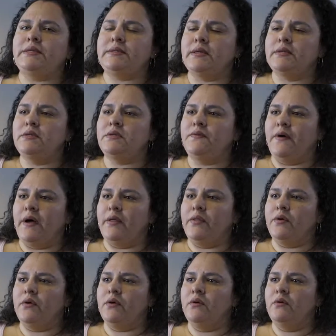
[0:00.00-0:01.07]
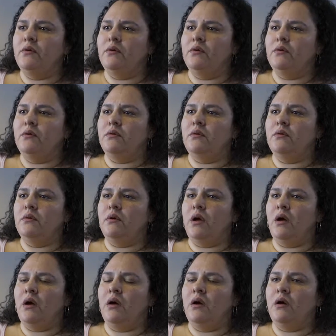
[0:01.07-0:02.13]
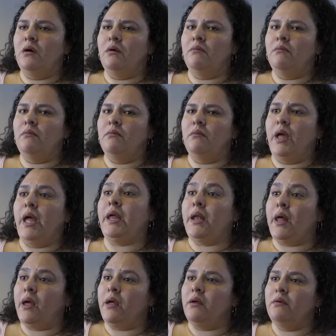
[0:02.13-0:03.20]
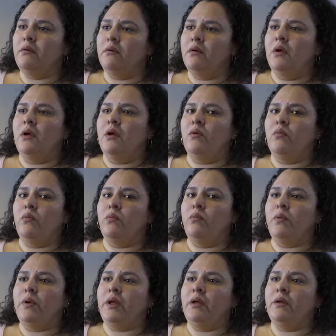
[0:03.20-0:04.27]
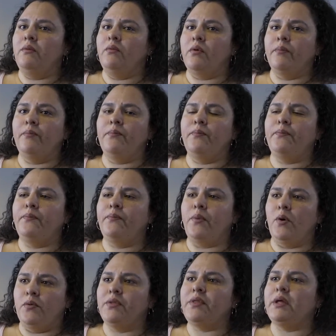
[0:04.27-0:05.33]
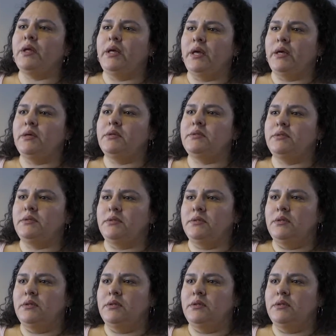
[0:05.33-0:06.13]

son's father, and I, we were both in gangs.